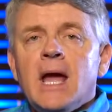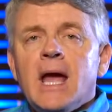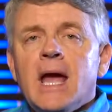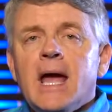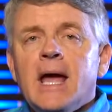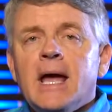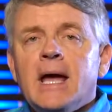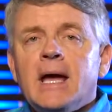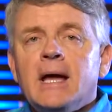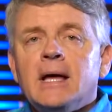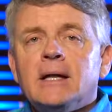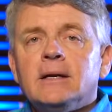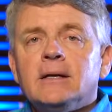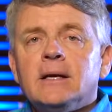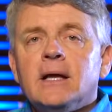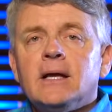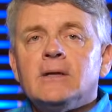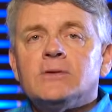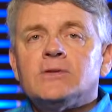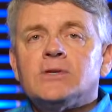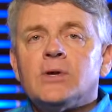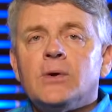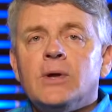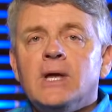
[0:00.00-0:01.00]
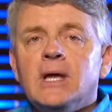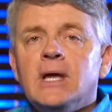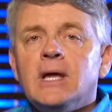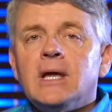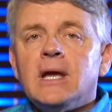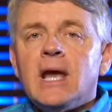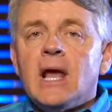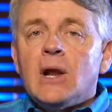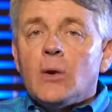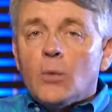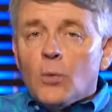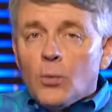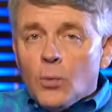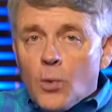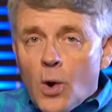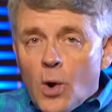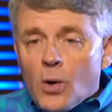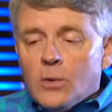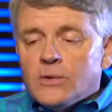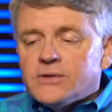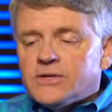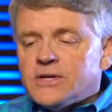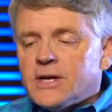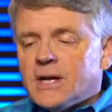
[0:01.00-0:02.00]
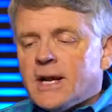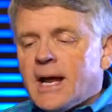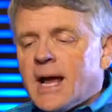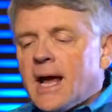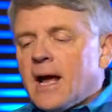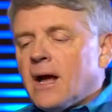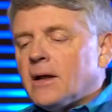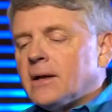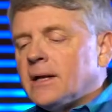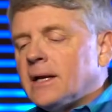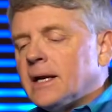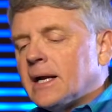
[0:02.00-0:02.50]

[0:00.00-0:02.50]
And so he kind of rolls it out